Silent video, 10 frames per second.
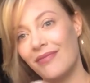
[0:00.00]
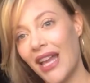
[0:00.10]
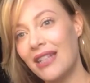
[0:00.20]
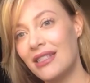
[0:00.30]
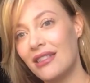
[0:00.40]

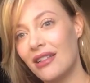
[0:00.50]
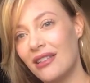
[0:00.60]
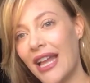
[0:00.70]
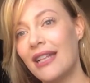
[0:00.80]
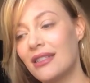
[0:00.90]
that's
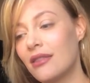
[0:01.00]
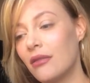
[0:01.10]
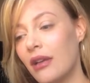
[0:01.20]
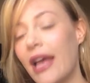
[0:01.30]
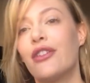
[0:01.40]

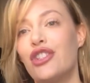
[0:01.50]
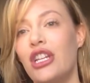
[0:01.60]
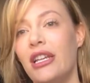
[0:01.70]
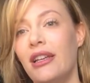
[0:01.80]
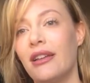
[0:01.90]
that's
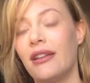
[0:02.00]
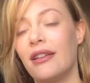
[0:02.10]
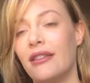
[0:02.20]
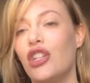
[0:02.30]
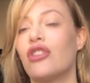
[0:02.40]
energy
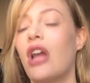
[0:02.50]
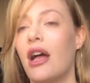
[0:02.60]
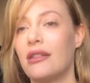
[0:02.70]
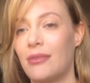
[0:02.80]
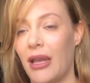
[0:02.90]
that you're
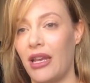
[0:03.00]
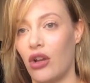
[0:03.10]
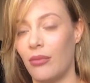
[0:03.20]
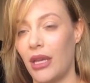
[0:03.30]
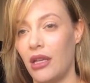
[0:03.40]
not
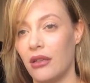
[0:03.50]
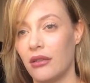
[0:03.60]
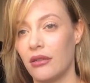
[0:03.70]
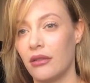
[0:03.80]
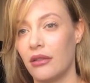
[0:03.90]
spending on me.
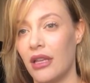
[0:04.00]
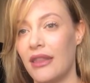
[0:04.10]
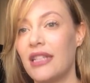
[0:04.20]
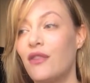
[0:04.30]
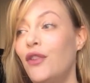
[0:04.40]

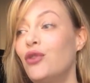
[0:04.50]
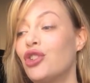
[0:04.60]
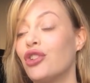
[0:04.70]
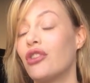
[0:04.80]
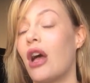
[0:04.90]
That's
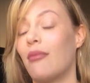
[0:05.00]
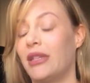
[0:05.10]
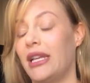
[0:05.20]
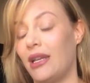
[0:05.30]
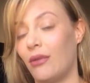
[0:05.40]
future you're not
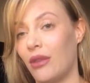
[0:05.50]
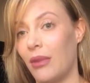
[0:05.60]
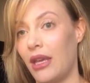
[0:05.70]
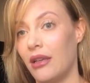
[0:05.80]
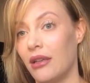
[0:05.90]
planning with
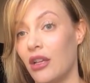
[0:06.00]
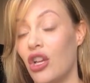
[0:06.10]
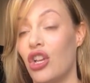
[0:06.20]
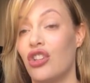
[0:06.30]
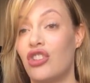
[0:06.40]
me.
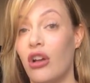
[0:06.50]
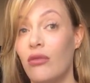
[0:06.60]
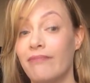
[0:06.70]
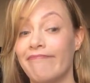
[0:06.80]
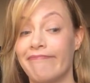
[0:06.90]

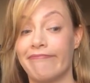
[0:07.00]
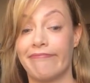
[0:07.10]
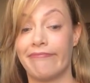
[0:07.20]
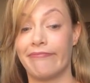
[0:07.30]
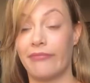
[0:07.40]
So
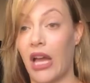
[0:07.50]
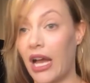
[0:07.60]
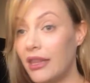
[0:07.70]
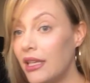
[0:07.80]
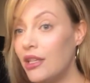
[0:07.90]

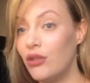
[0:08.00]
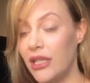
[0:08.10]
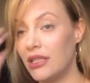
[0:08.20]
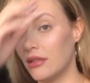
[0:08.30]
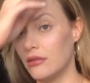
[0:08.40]
I think you
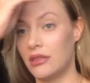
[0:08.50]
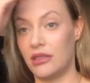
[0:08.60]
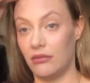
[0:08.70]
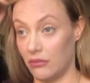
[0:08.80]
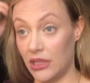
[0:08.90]
need to
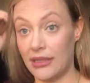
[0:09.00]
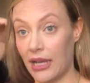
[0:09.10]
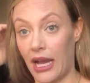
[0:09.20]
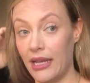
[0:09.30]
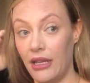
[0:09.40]

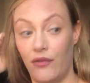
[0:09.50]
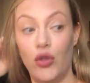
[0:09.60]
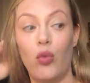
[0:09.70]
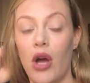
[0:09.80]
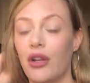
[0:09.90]
decide if
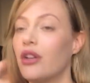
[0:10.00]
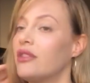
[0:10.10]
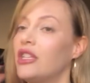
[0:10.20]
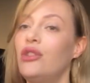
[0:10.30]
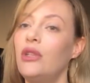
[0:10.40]
you want
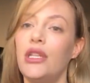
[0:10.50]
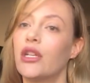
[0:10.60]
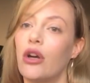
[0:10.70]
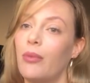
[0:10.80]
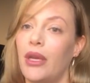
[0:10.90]
her, then you need
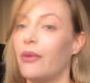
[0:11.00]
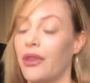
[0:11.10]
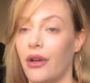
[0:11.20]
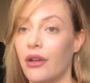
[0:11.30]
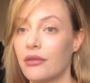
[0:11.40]
to go be
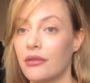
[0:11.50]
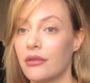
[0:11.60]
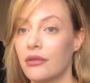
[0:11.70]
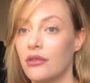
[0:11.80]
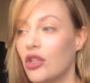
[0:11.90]
with her.
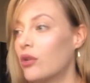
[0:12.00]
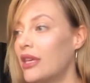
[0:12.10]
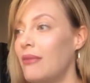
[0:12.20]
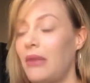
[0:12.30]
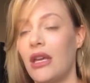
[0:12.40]
Don't
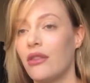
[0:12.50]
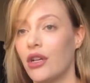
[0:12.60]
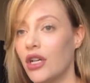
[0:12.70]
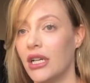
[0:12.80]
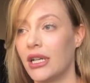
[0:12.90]
keep me on
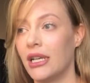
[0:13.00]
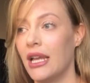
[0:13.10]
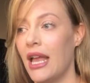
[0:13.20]
the hook